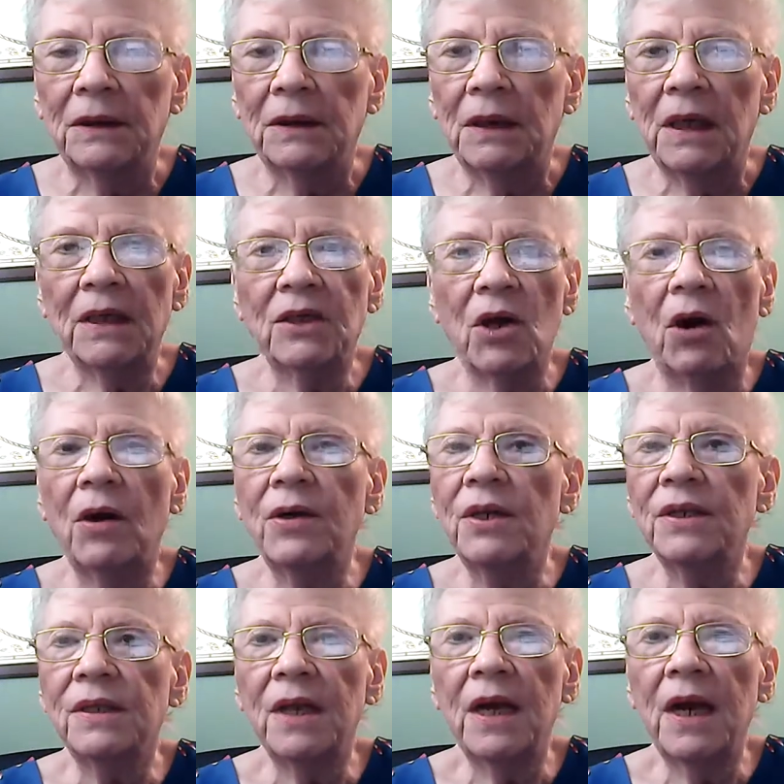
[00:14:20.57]
it's hard to
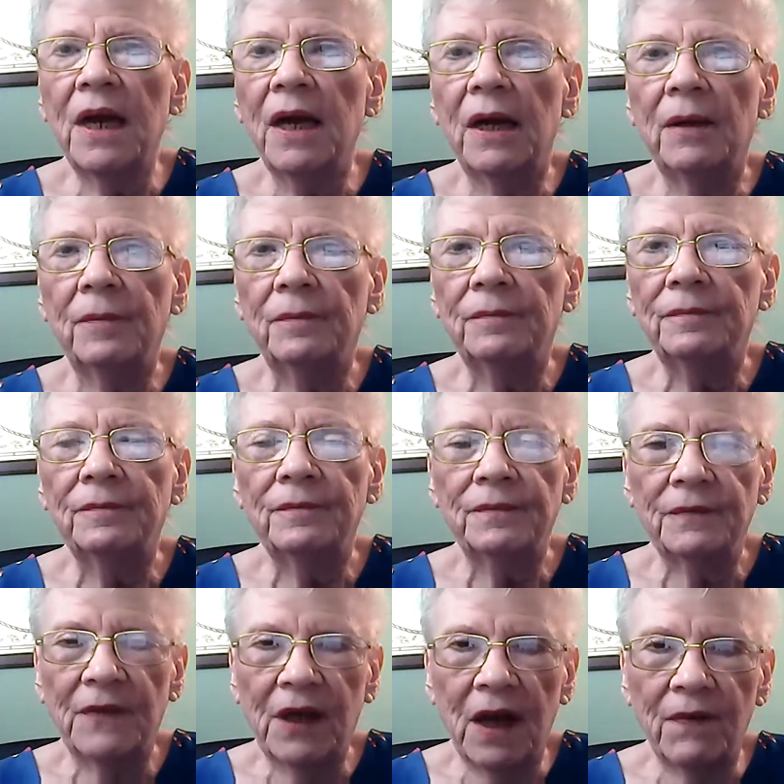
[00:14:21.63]
say.
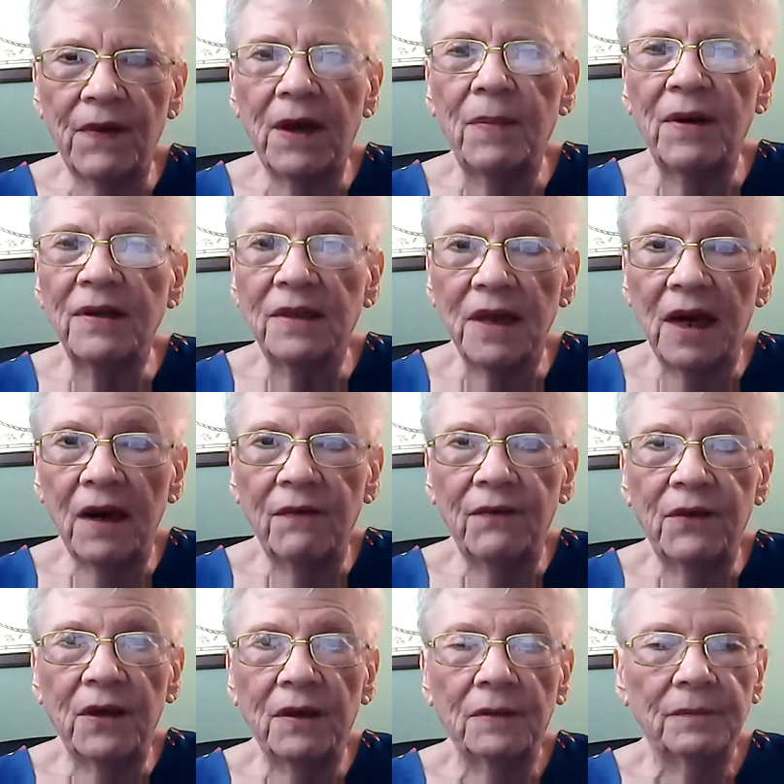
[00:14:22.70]
Can they be
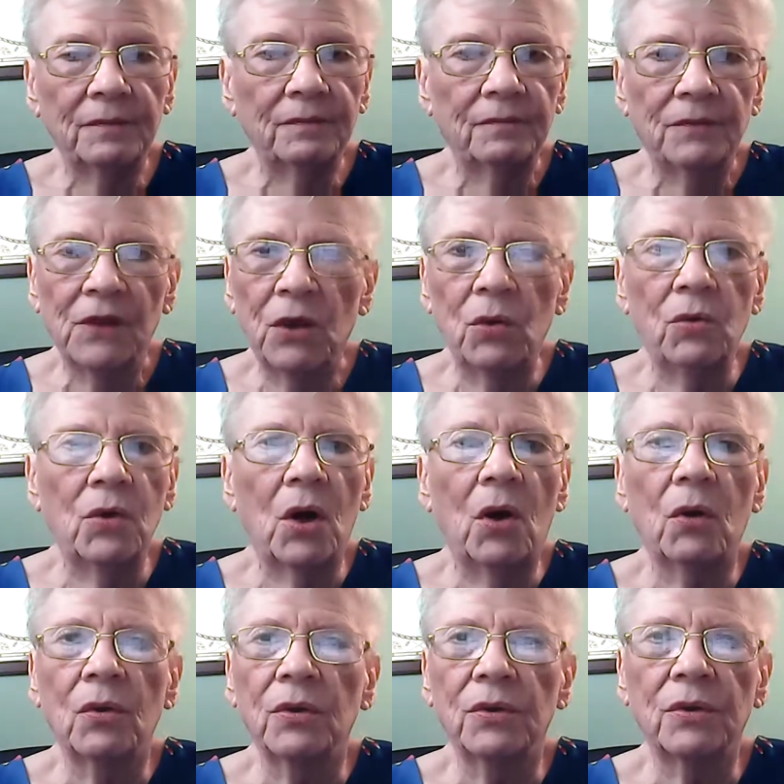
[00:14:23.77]
saved? Who
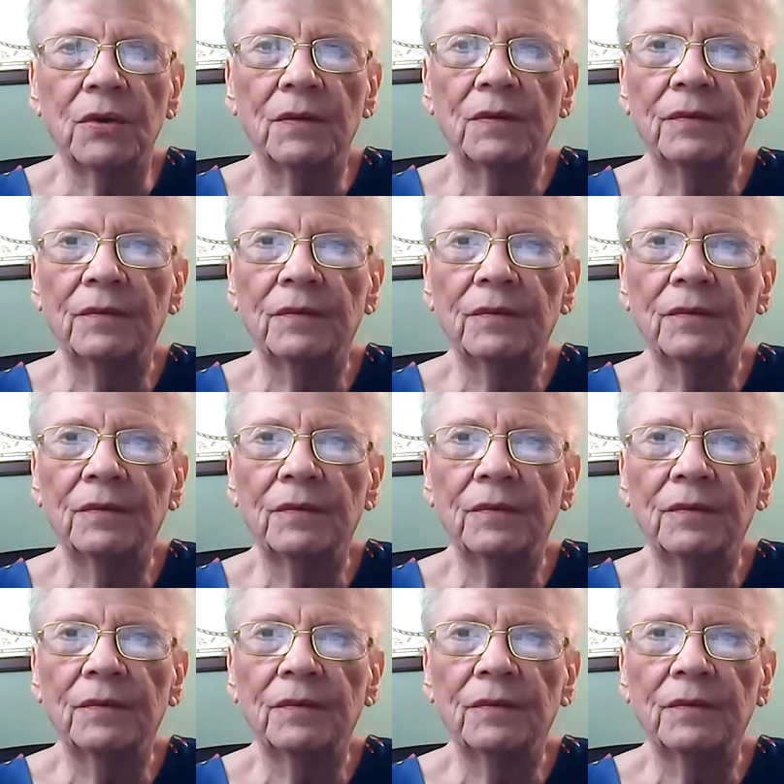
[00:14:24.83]
knows?